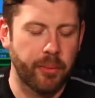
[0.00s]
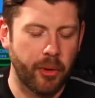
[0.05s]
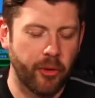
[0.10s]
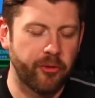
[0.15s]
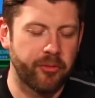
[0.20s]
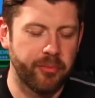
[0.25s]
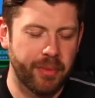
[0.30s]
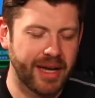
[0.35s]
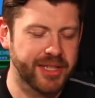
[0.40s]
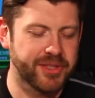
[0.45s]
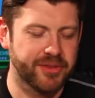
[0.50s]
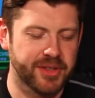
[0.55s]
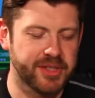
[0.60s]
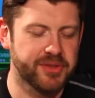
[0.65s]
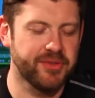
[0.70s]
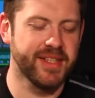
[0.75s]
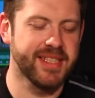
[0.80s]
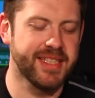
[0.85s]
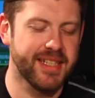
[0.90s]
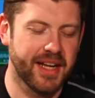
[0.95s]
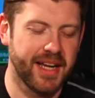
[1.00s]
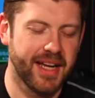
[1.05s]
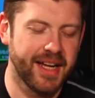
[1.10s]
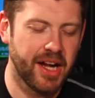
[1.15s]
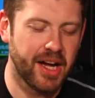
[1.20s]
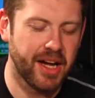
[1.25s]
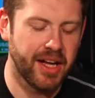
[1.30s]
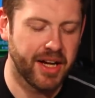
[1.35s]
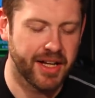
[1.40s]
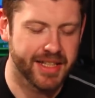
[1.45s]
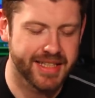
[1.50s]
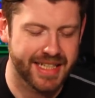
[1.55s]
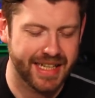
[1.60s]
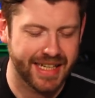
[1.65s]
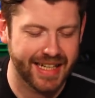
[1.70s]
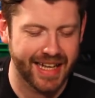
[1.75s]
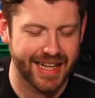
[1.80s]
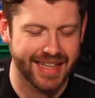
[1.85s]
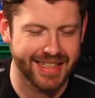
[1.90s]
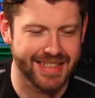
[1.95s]
were both massive wrestling fans in our in our, in our
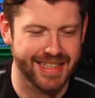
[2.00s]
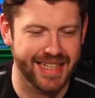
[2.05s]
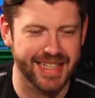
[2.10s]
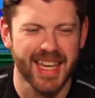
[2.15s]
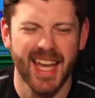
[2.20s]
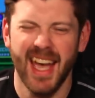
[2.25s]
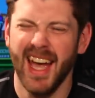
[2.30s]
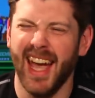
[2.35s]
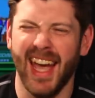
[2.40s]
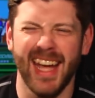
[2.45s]
teenage days.